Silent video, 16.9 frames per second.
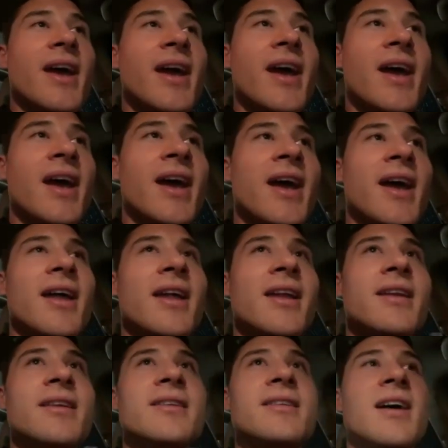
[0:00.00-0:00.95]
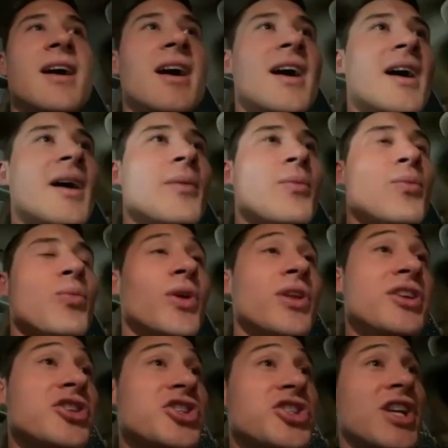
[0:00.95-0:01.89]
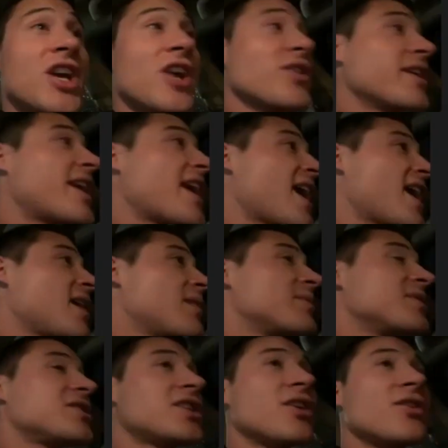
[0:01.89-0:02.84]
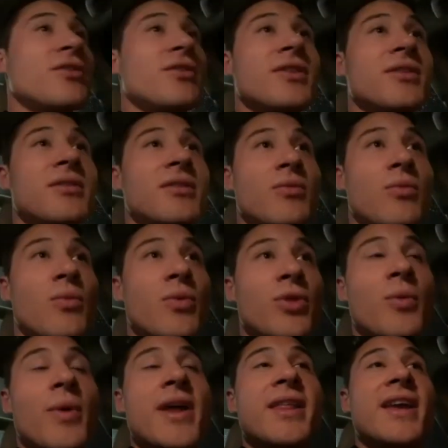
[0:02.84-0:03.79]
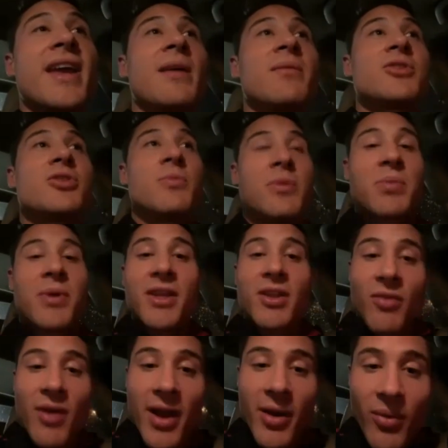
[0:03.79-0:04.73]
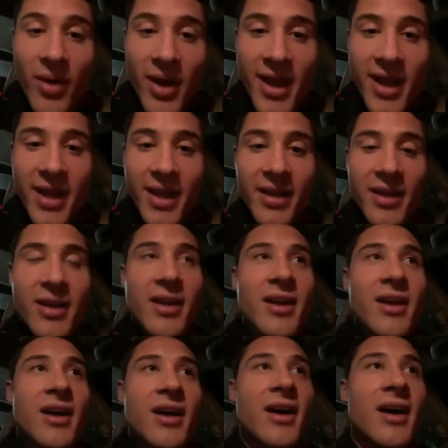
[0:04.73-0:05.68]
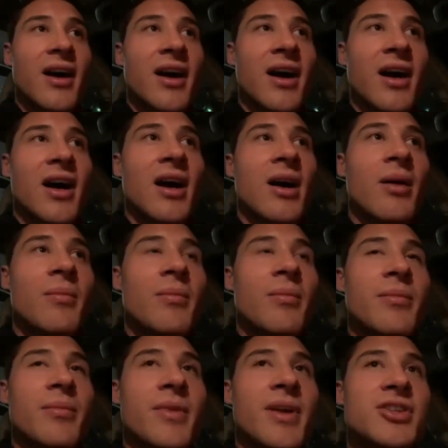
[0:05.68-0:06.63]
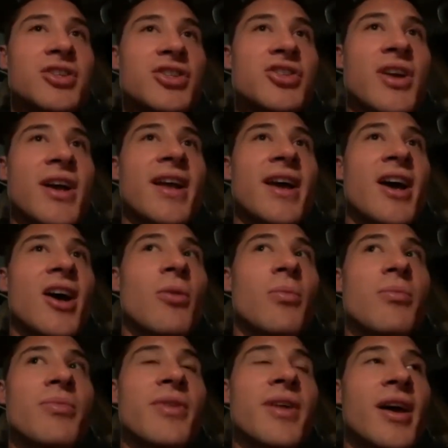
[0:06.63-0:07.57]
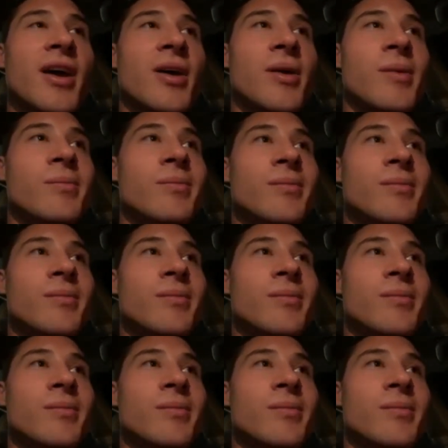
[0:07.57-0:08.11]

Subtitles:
and really just share the game and share the way the game should be played the right way, and just try to help them